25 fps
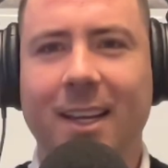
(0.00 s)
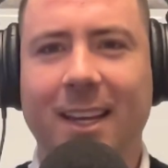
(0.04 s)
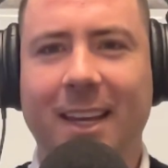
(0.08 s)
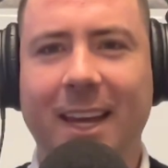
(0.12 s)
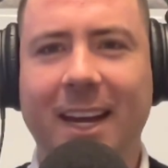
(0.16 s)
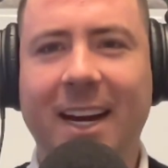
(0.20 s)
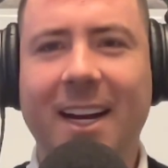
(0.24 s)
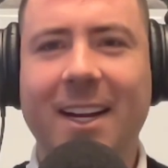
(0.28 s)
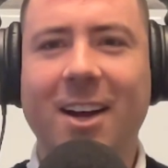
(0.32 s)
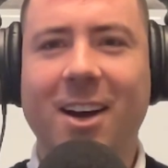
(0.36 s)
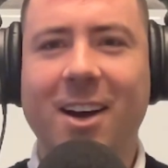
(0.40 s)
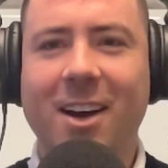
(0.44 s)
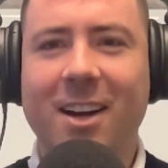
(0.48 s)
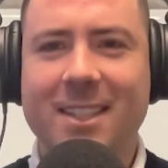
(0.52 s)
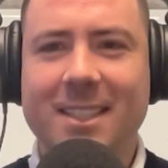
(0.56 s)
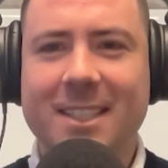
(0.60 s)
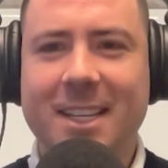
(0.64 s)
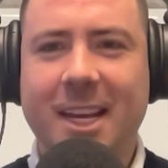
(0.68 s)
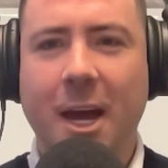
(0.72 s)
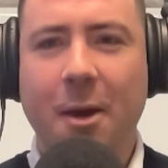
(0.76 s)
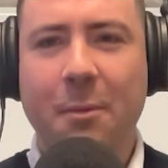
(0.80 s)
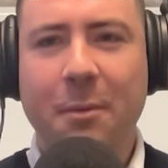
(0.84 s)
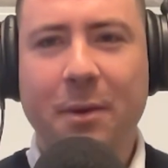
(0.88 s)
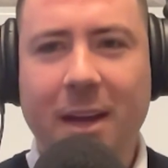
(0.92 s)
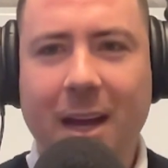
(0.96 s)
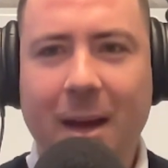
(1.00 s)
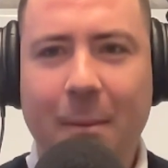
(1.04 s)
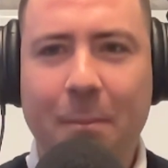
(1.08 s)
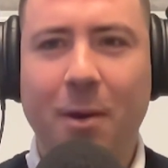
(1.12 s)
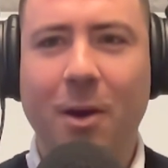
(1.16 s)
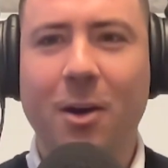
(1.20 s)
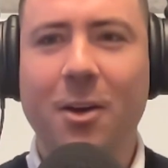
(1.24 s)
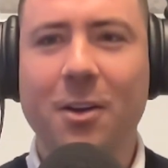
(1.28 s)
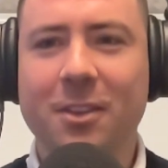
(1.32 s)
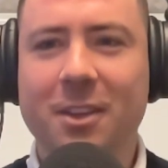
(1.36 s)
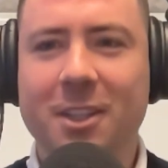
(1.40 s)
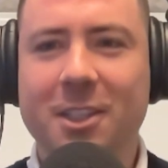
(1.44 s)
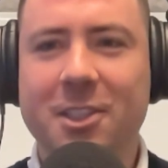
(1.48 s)
G'day, guys. Coming
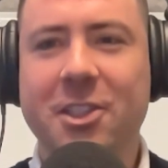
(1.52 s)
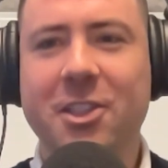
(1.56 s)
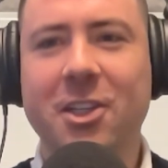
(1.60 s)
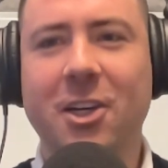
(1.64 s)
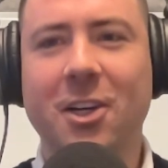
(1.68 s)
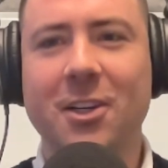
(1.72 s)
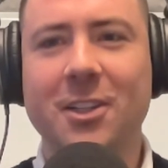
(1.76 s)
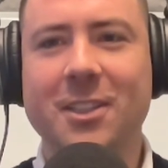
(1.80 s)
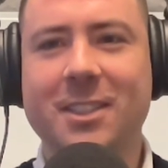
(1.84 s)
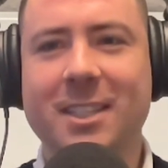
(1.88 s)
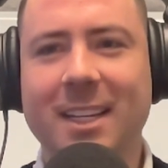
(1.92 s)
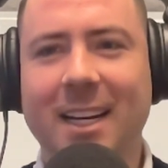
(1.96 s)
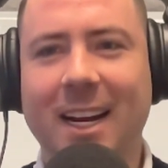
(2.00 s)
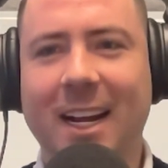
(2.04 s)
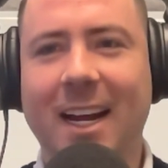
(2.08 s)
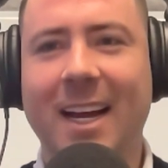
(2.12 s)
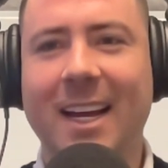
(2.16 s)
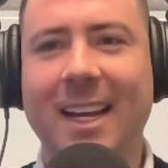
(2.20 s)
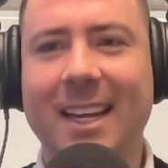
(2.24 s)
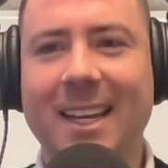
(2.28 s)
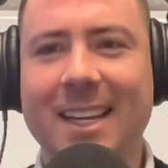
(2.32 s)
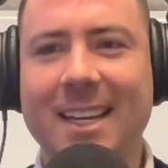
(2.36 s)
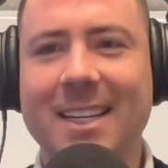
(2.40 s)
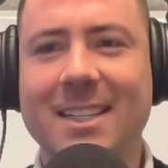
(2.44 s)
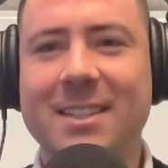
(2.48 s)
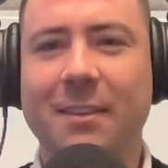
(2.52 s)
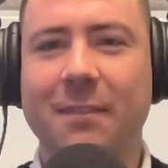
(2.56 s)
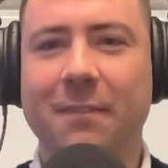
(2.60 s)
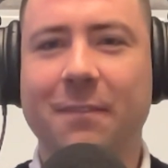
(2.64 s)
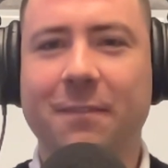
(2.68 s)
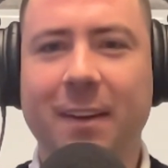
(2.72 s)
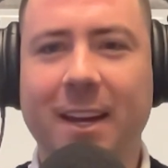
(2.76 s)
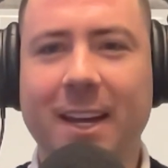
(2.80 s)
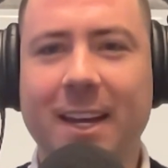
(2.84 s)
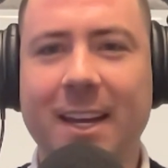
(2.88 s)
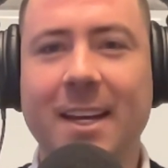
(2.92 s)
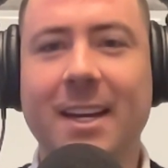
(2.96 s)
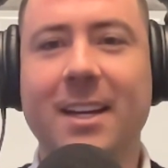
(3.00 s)
up on the show today is
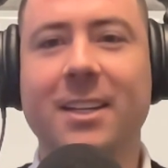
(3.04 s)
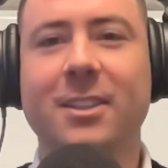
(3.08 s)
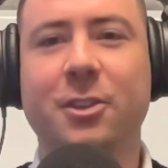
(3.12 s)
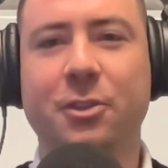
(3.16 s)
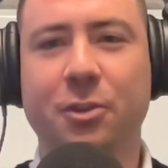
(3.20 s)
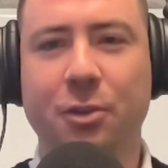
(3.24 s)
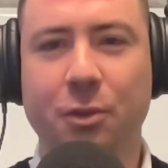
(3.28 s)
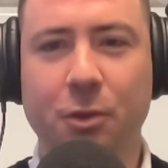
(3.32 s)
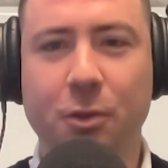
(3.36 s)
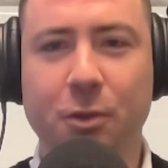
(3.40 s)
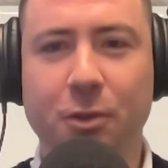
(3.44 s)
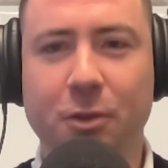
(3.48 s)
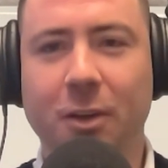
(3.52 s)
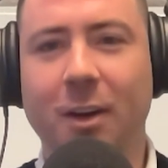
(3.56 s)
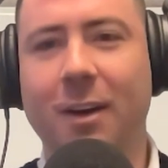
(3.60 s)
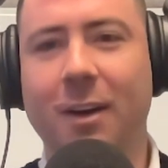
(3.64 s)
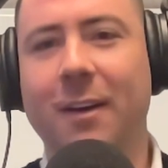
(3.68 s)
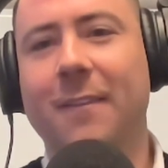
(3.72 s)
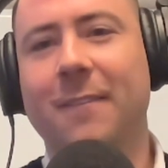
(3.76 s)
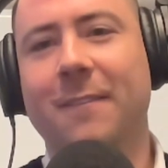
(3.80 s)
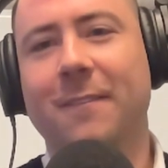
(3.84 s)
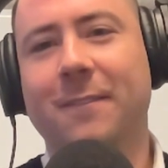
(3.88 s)
Vi Truong.